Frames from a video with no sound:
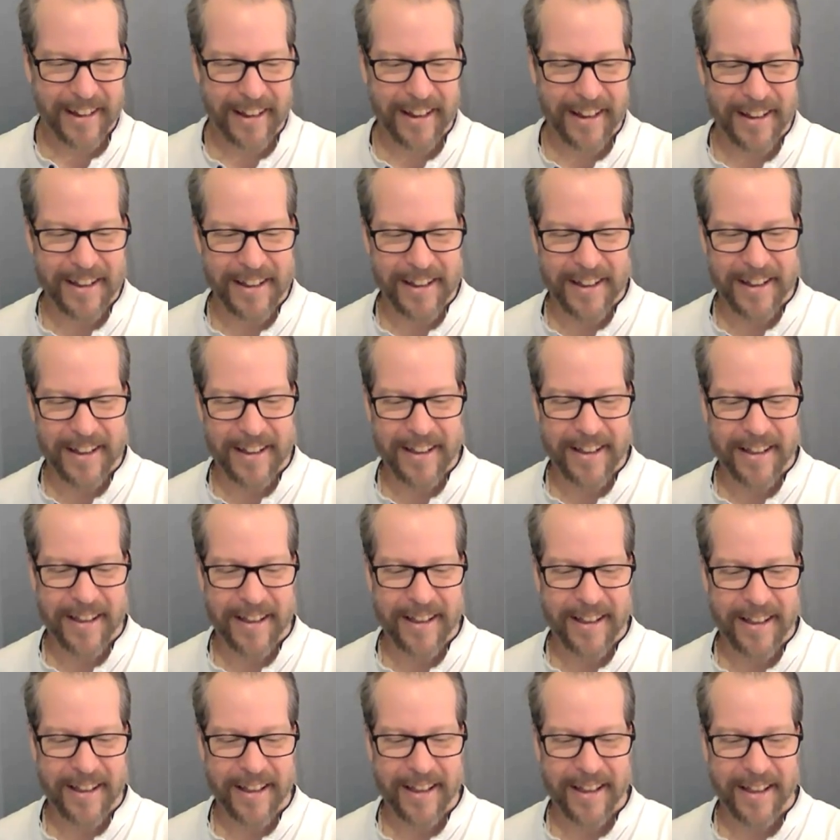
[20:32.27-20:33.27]

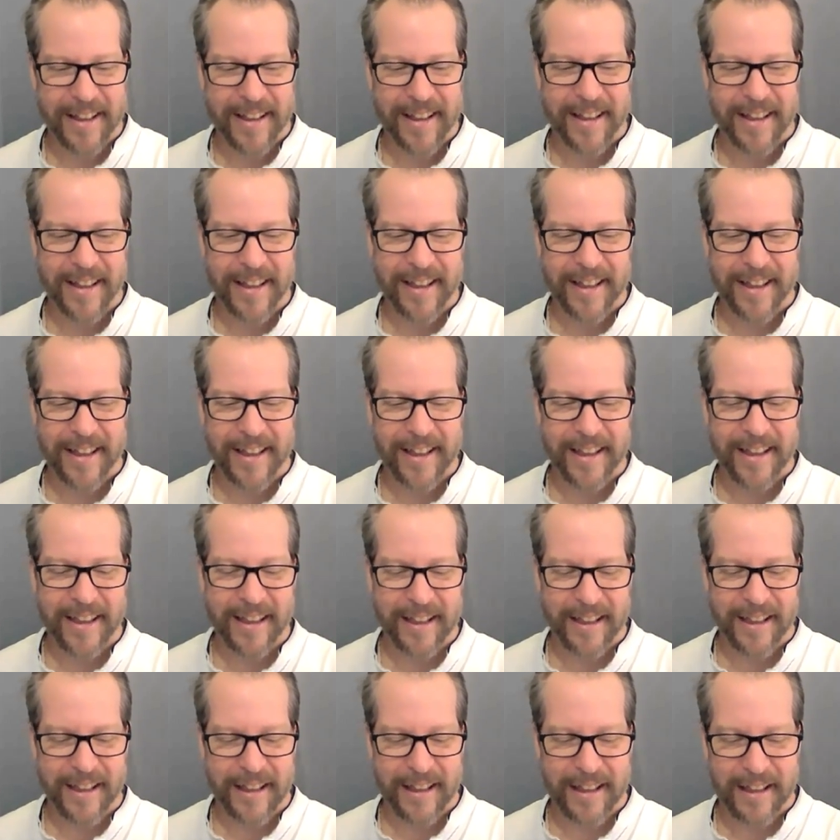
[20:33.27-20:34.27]

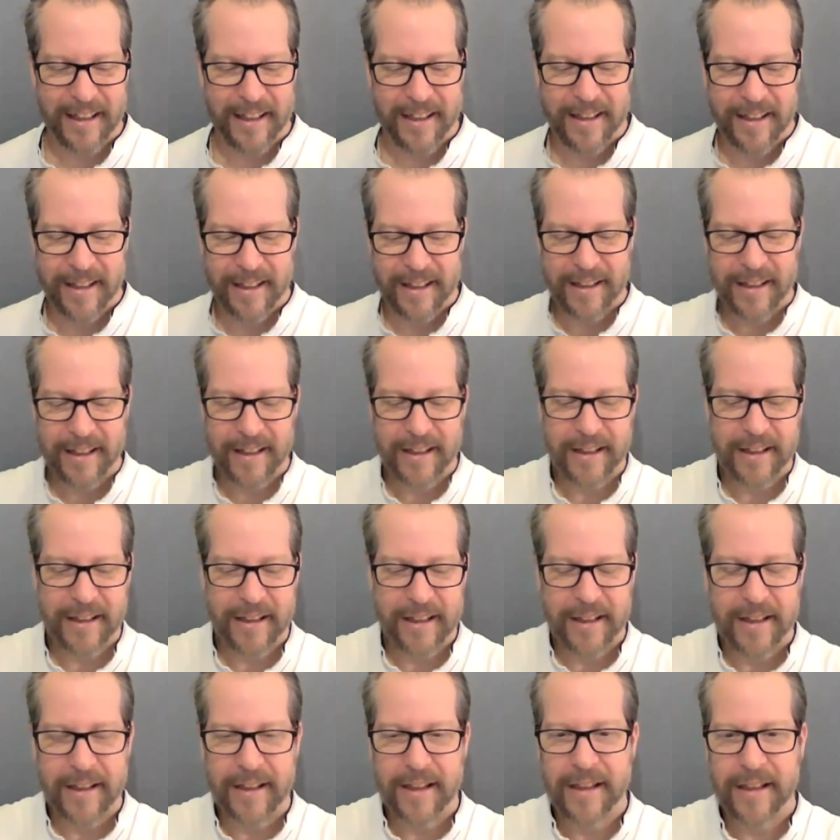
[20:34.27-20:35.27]

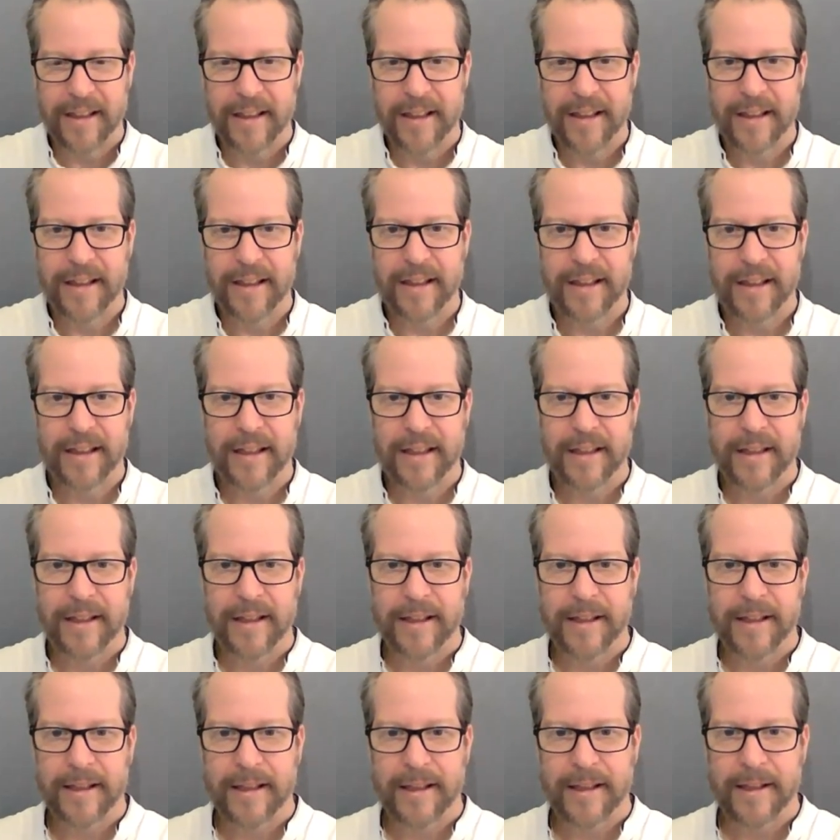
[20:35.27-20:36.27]

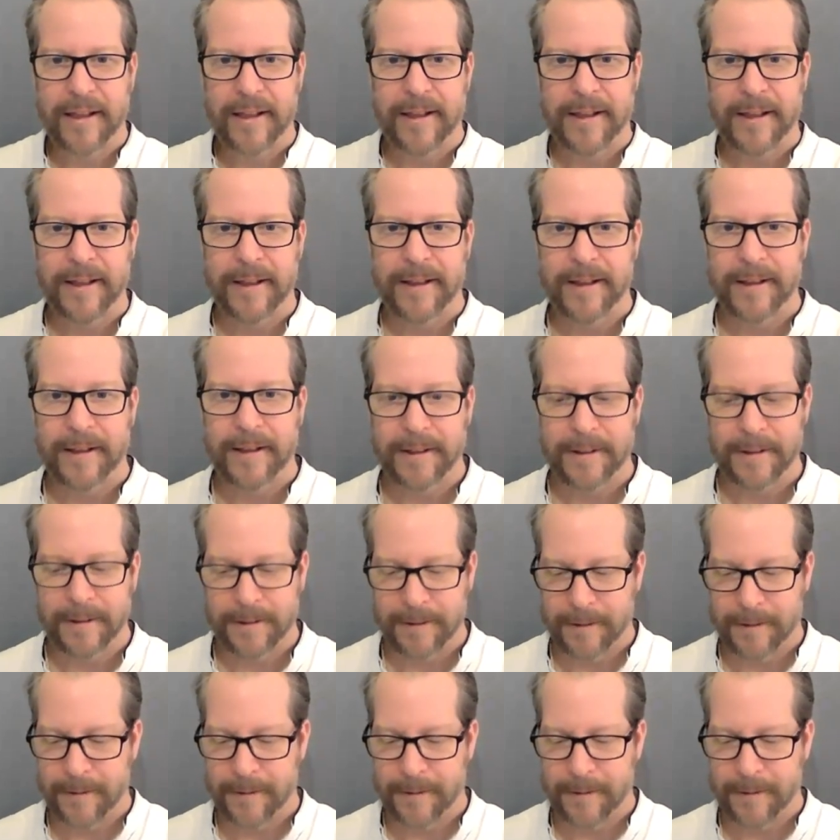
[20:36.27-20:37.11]
This person isn't speaking.